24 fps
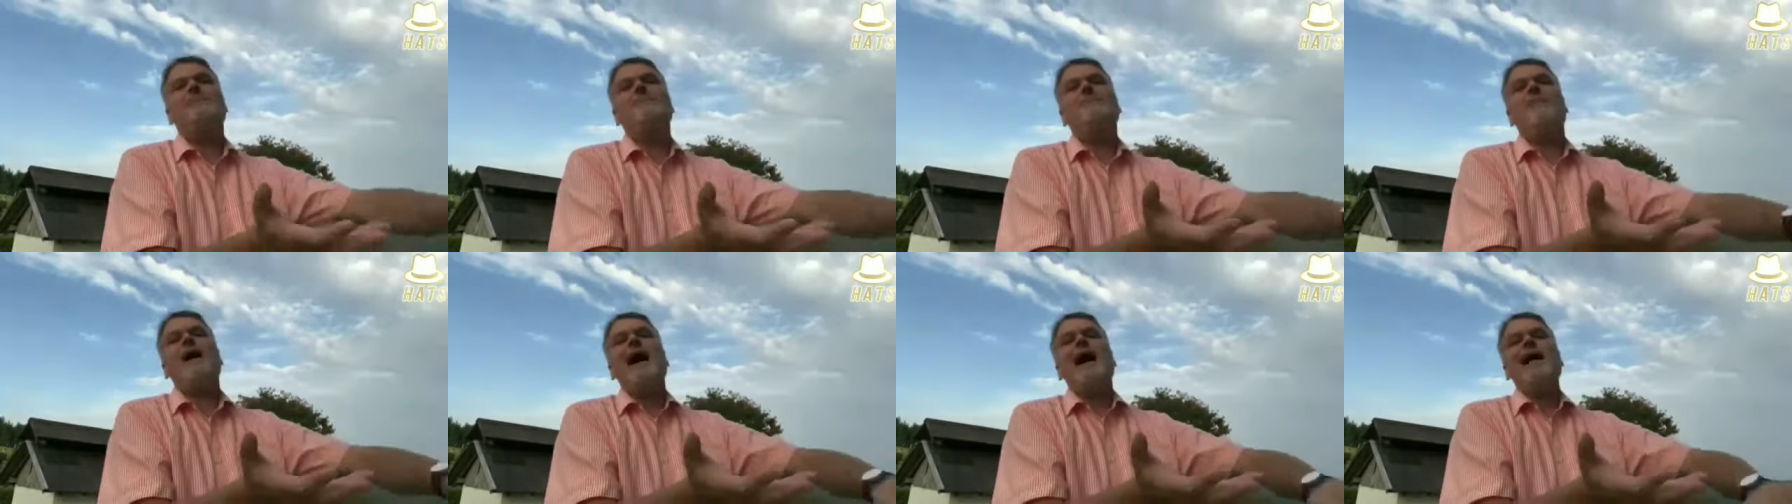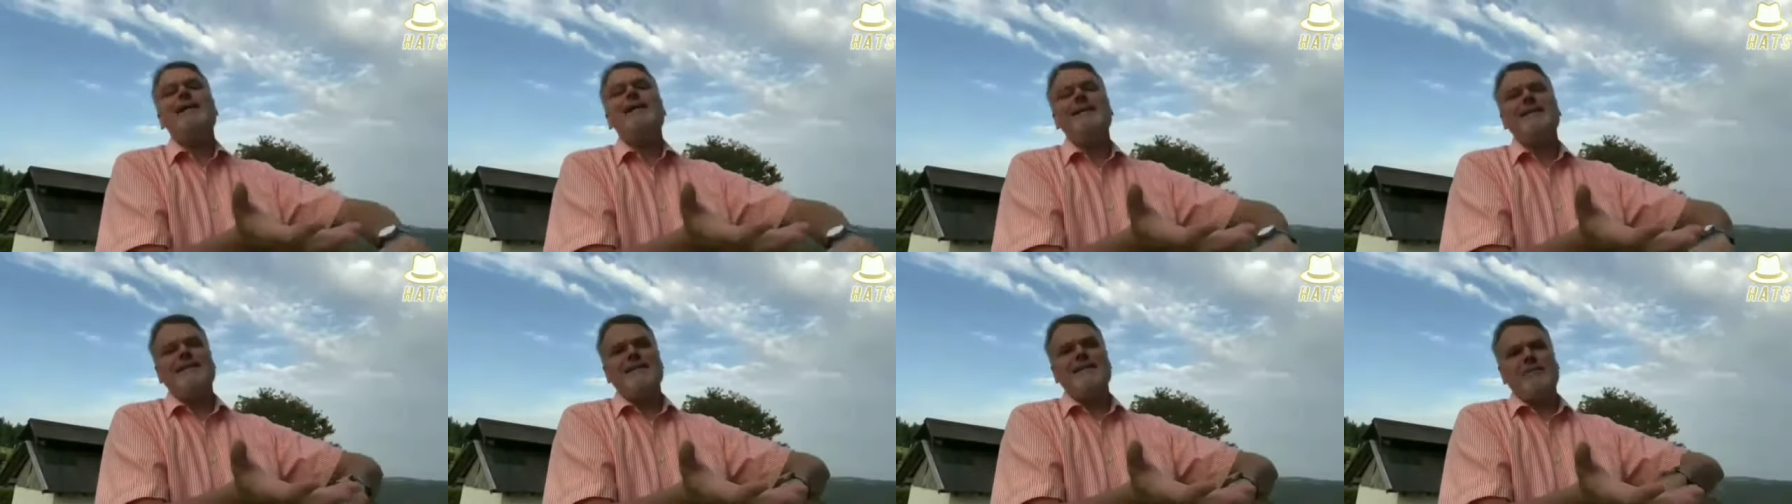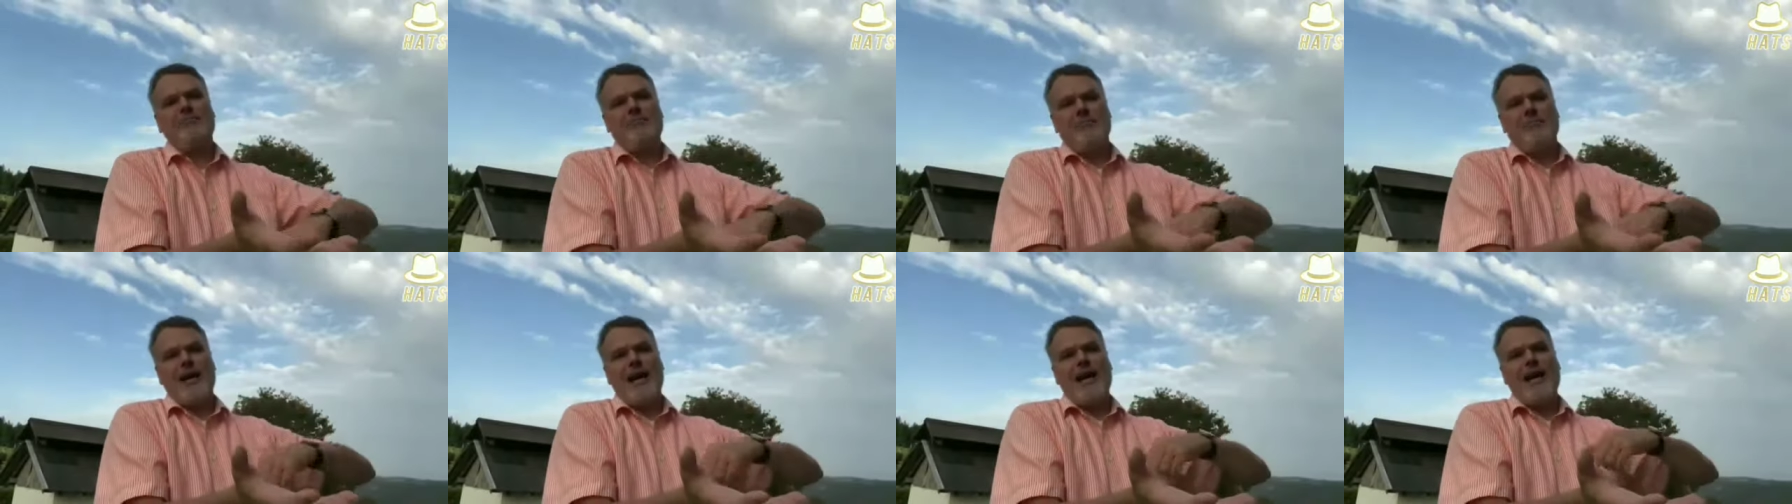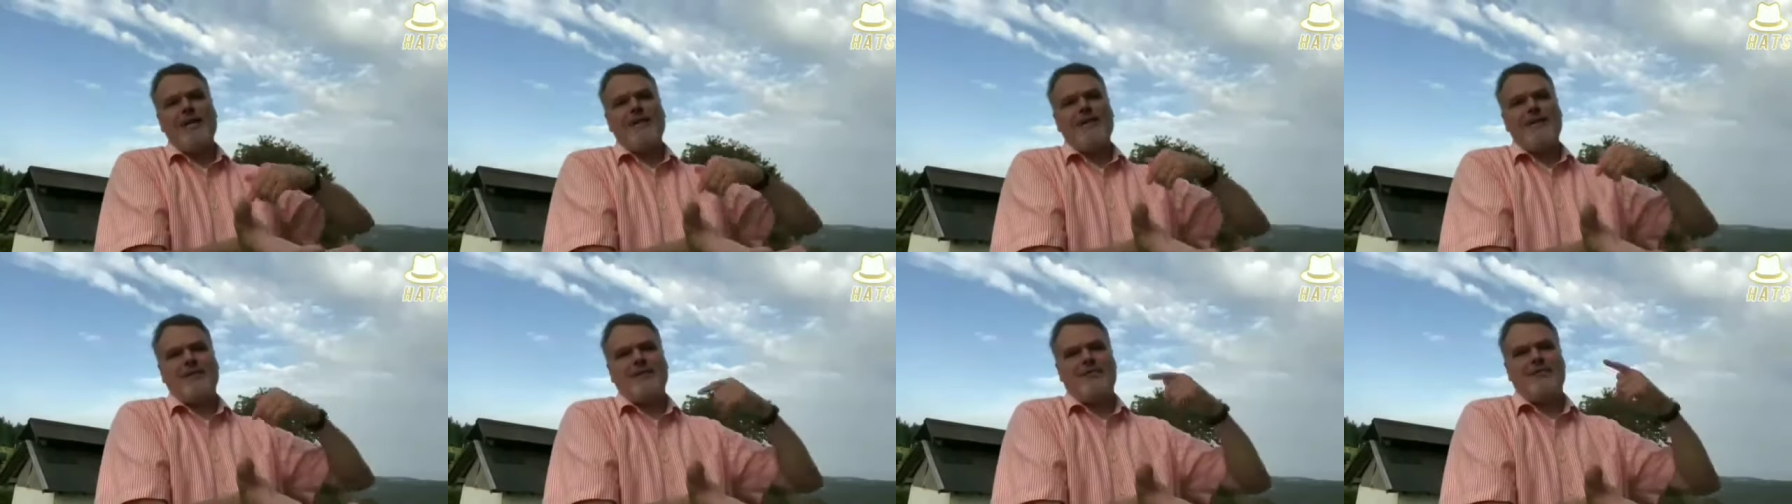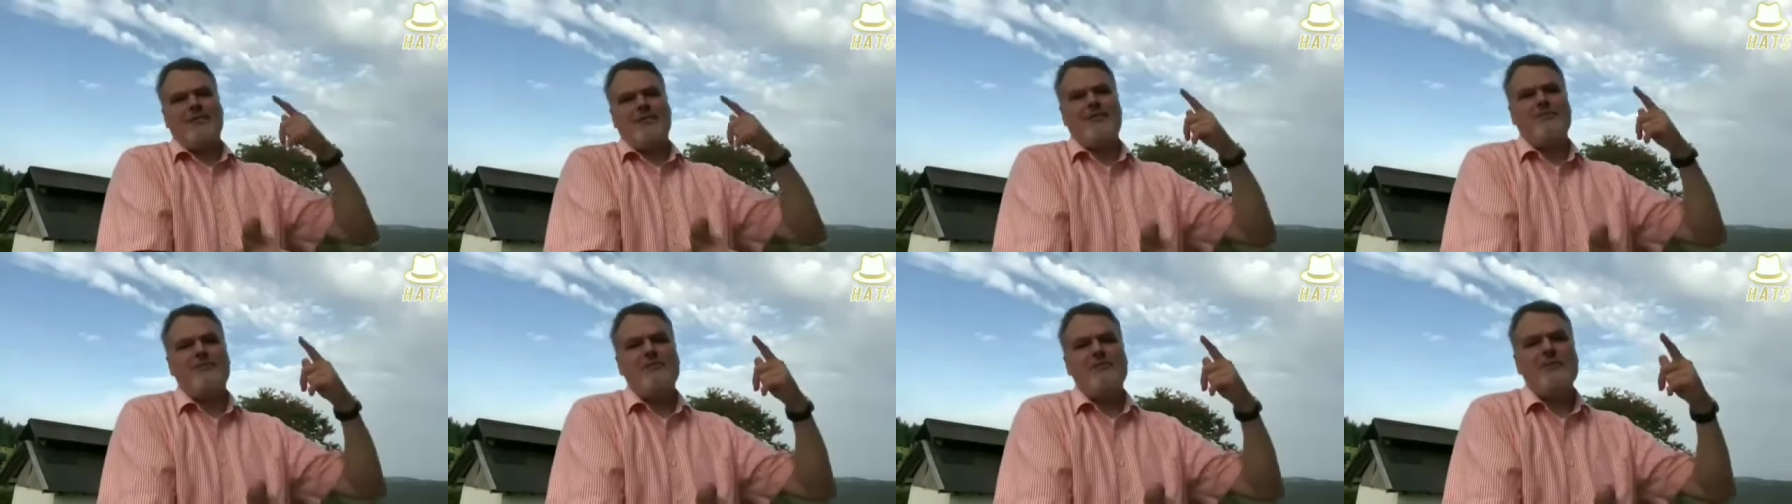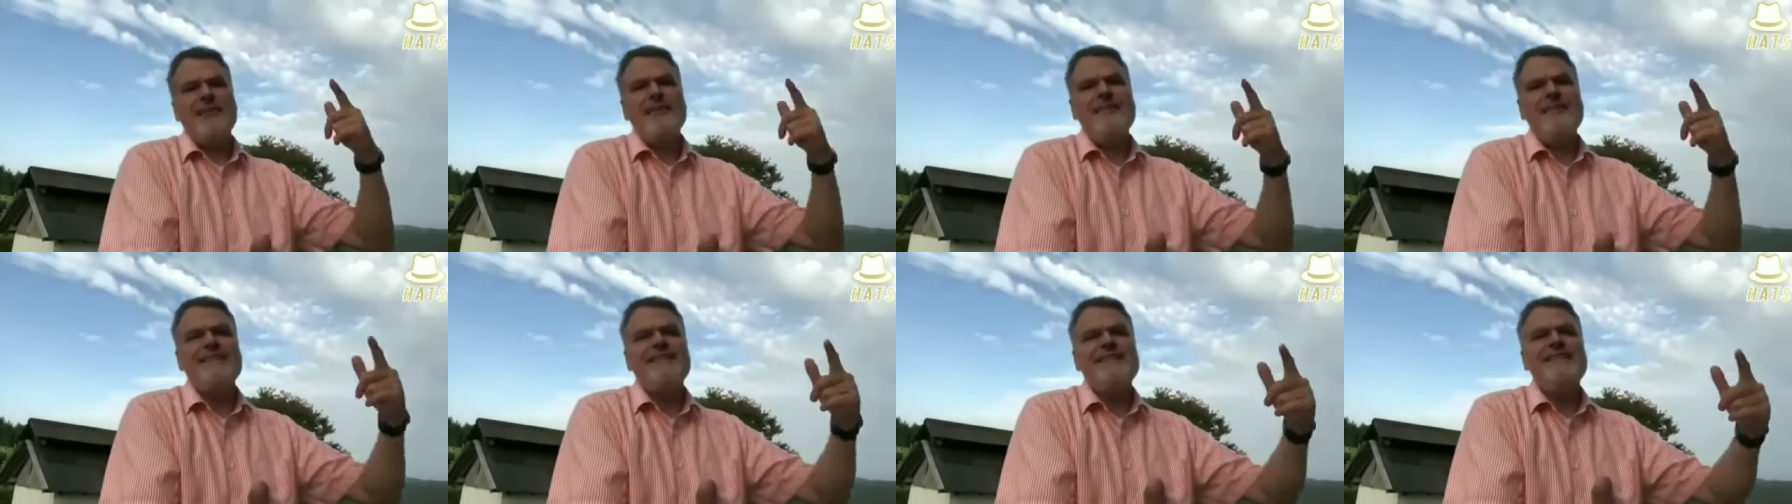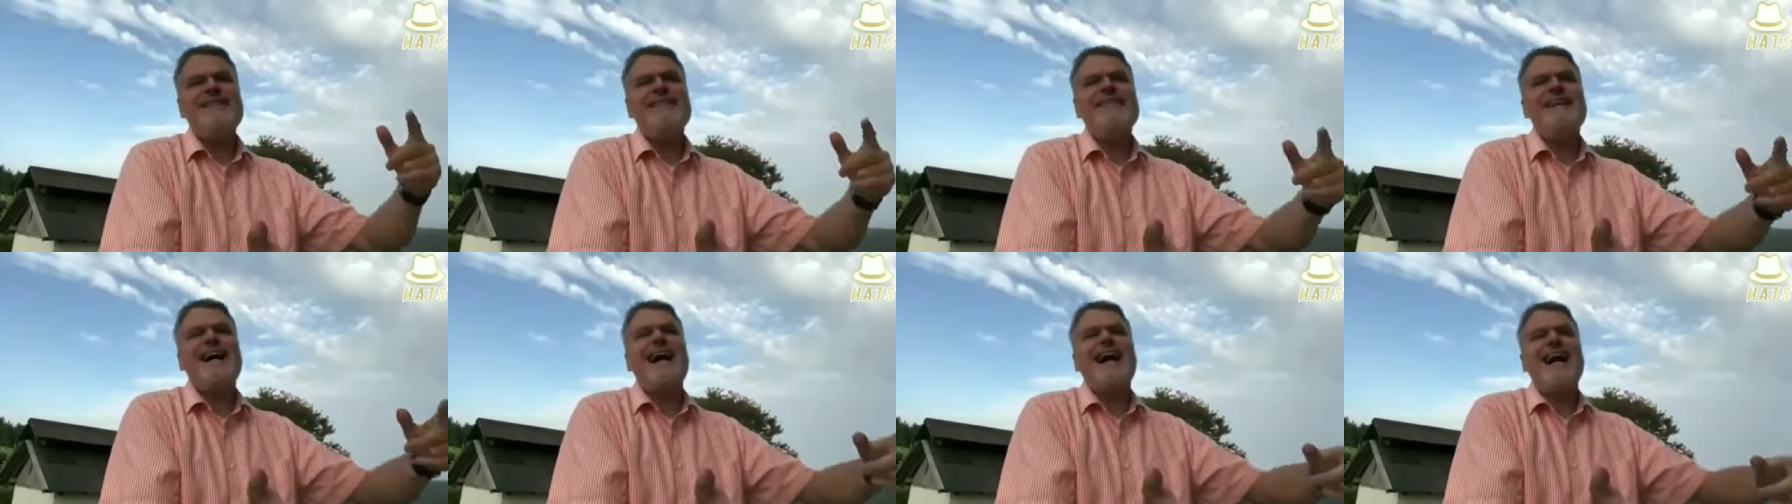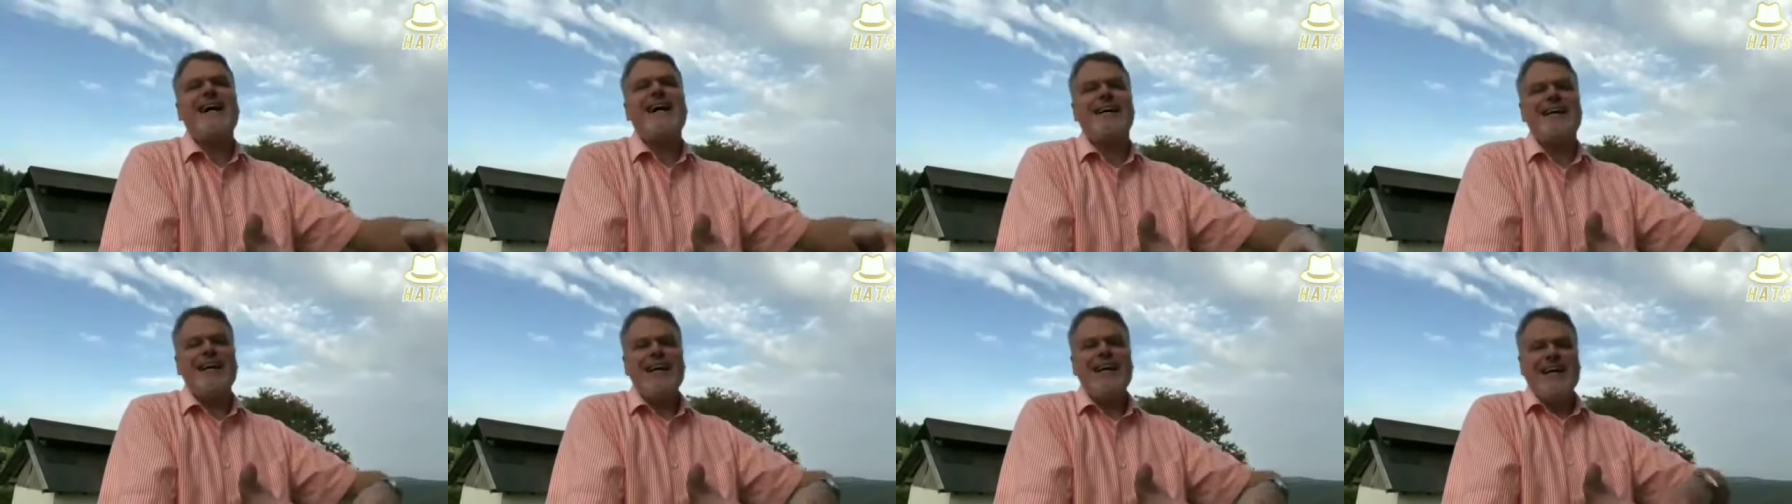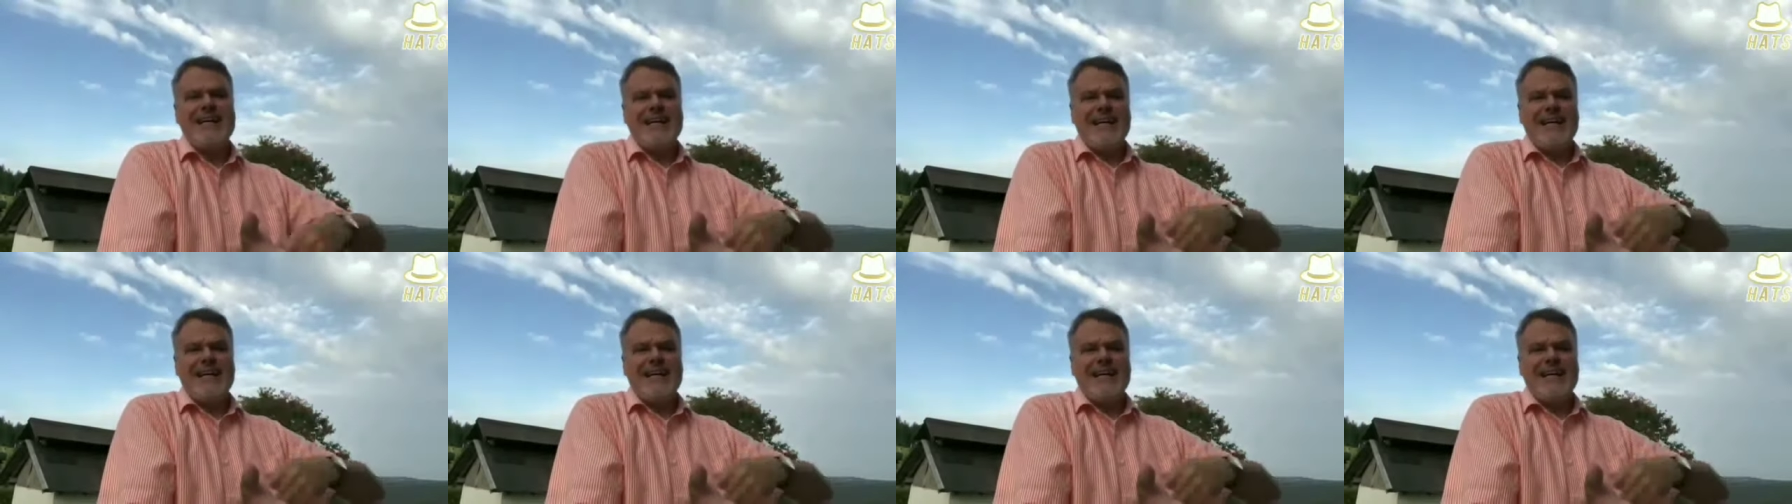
they multiplied it with P C R